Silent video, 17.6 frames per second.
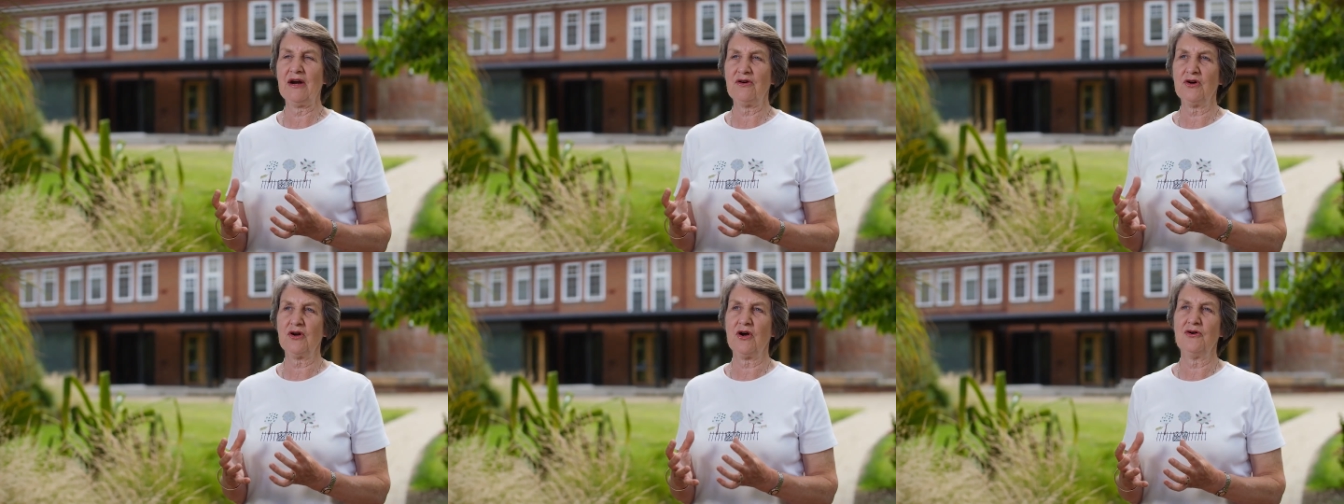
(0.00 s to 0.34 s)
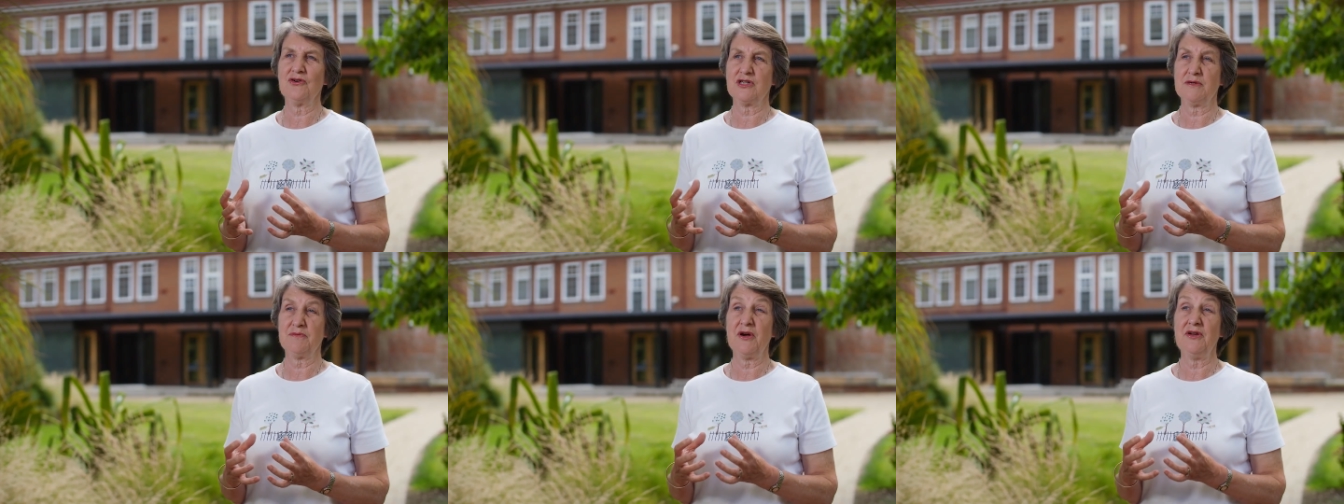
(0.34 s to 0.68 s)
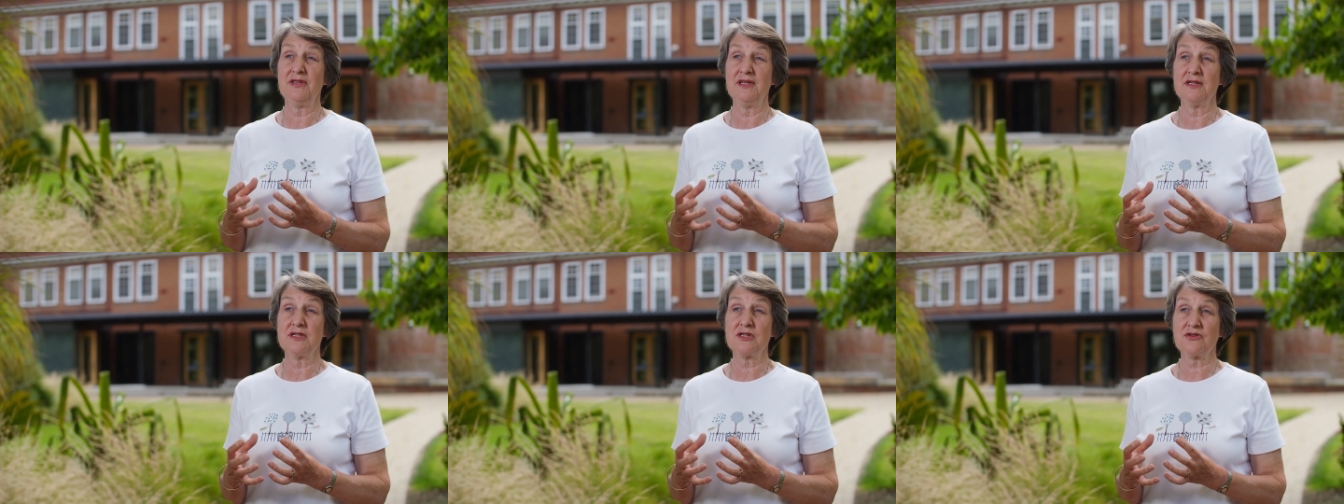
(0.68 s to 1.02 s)
agriculture
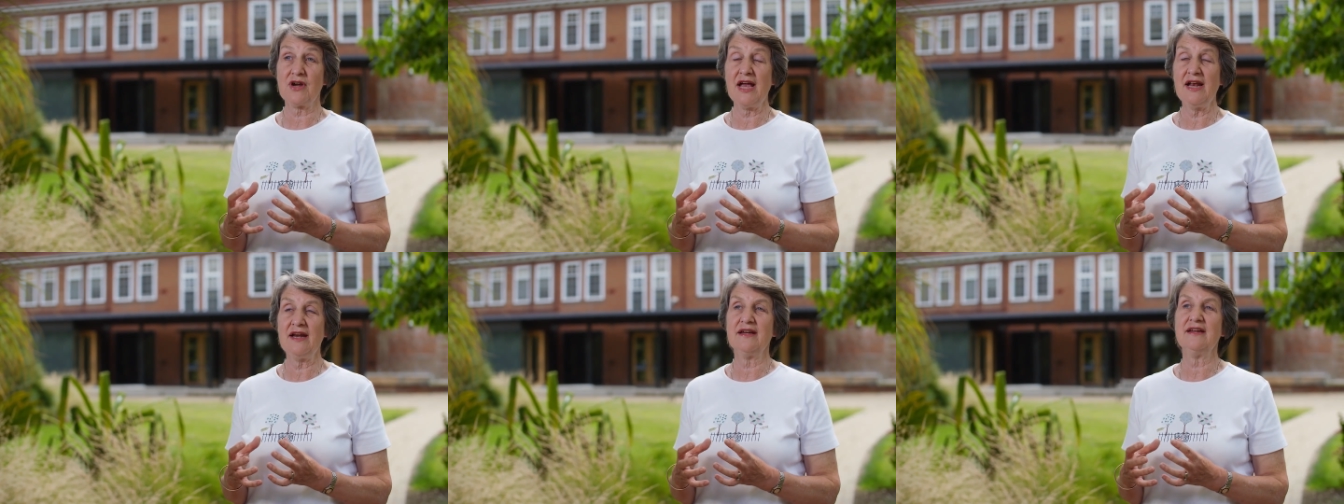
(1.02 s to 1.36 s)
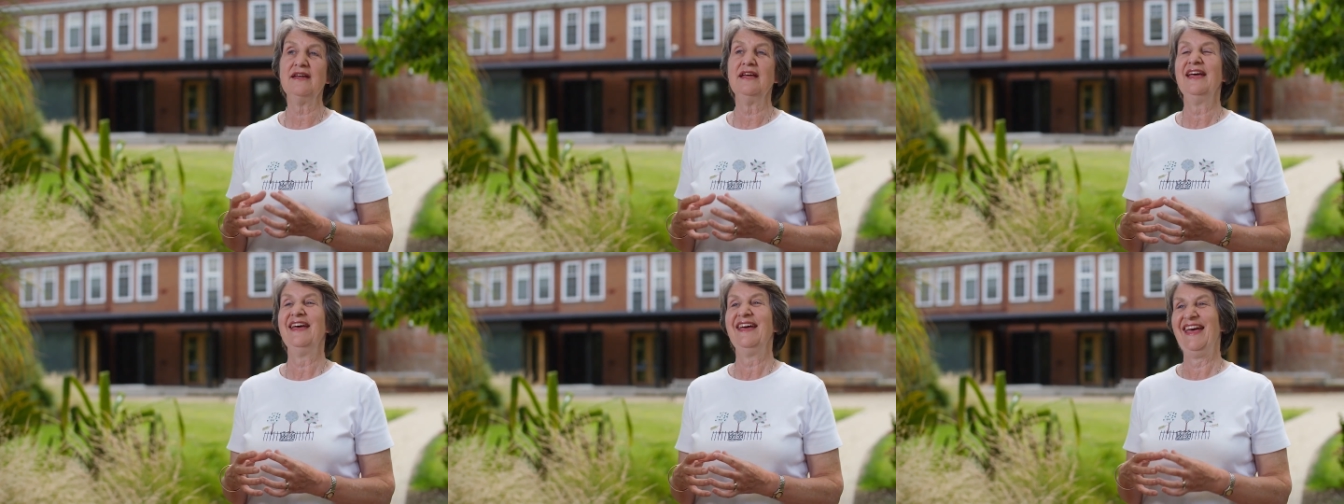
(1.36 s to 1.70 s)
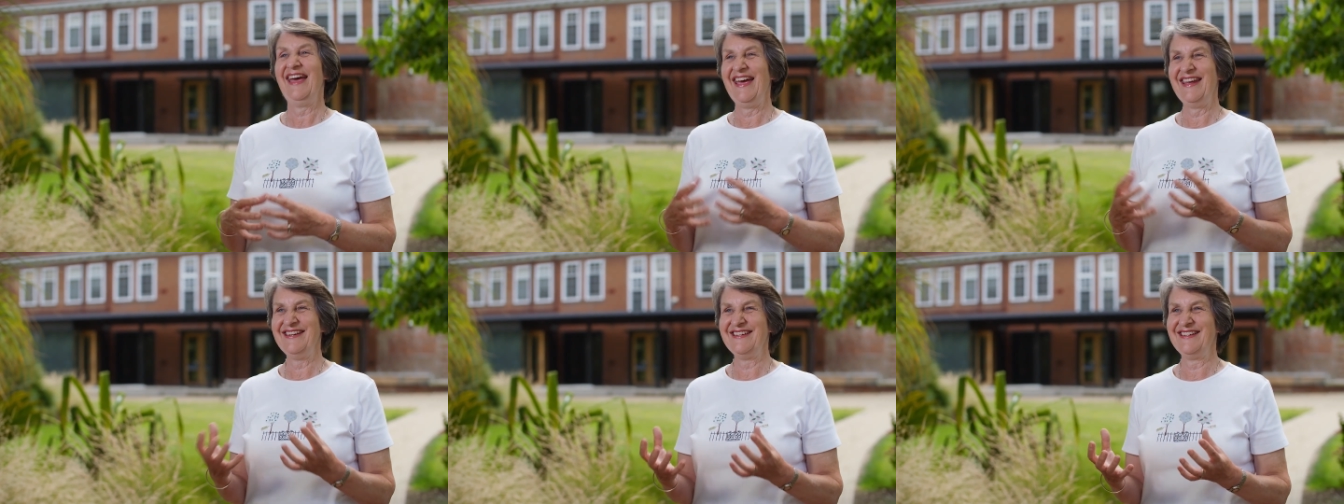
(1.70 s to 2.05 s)
both in Australia
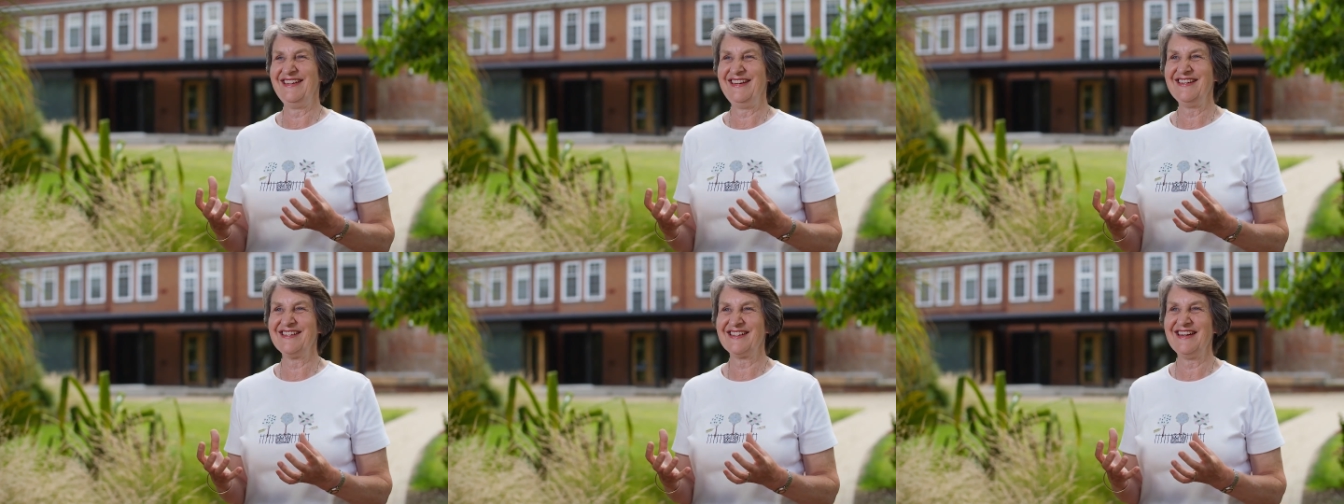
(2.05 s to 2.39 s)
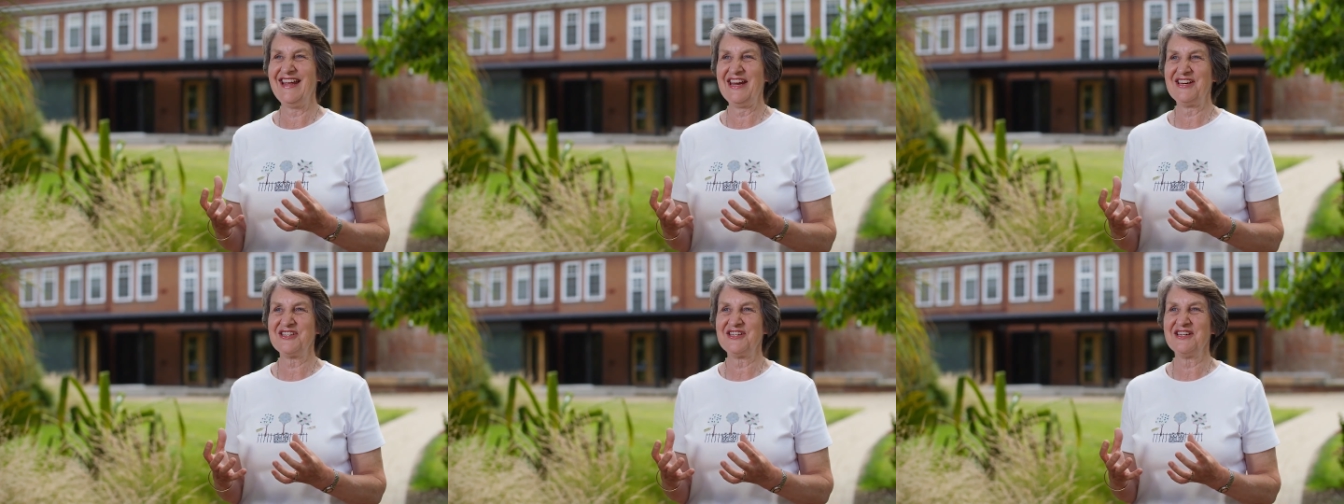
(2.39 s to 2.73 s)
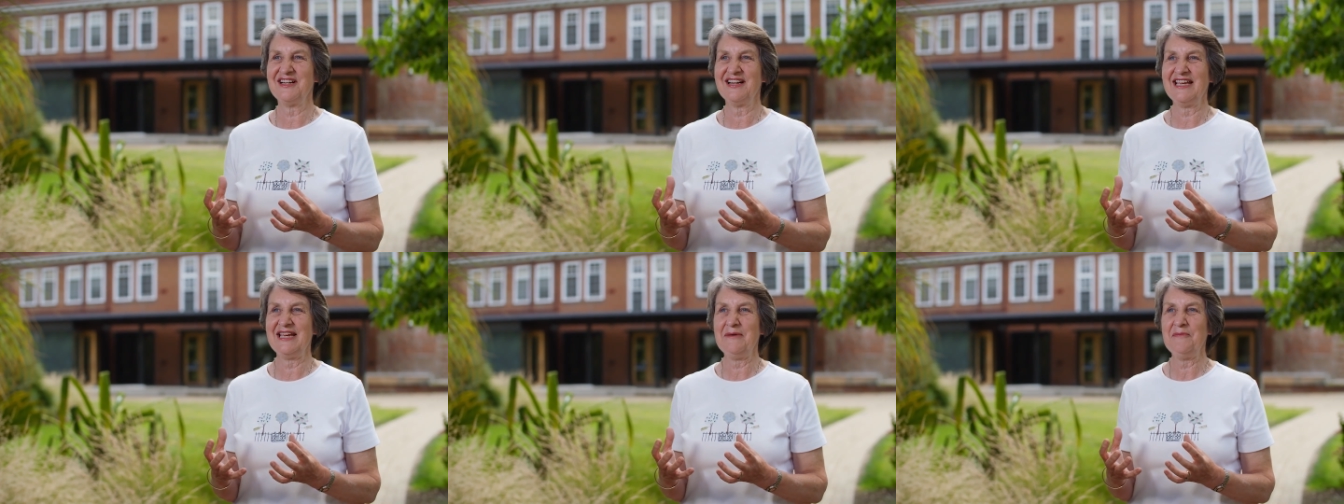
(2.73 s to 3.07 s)
and
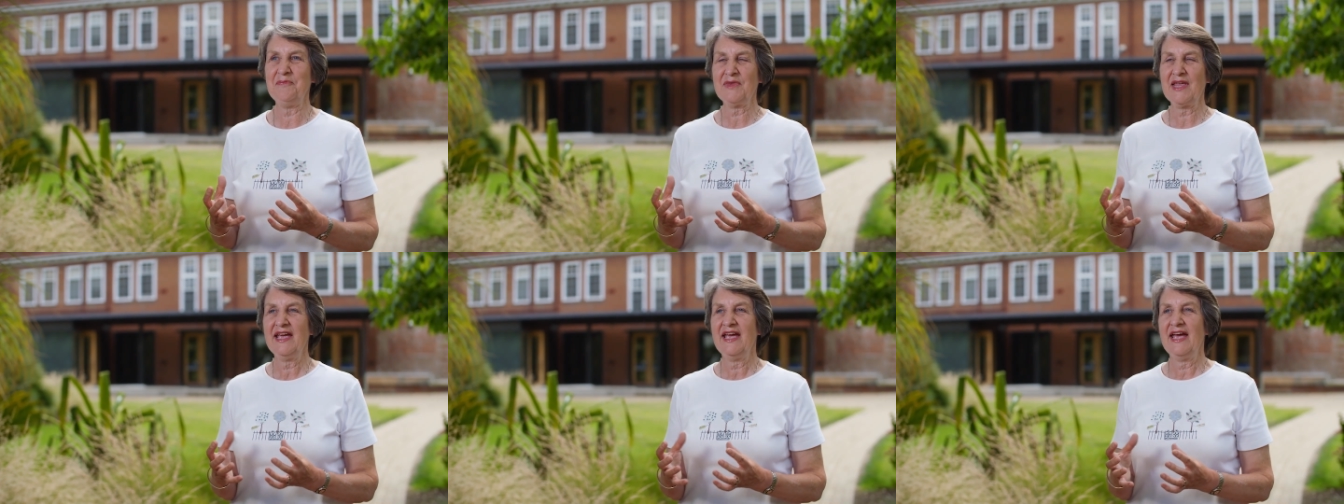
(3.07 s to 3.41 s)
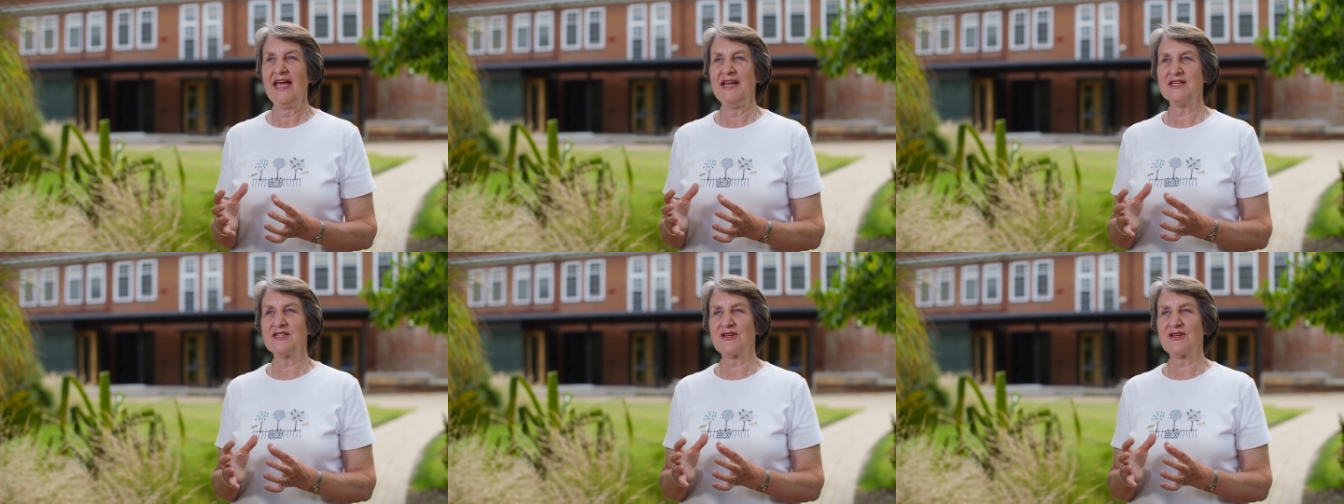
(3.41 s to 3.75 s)
internationally. And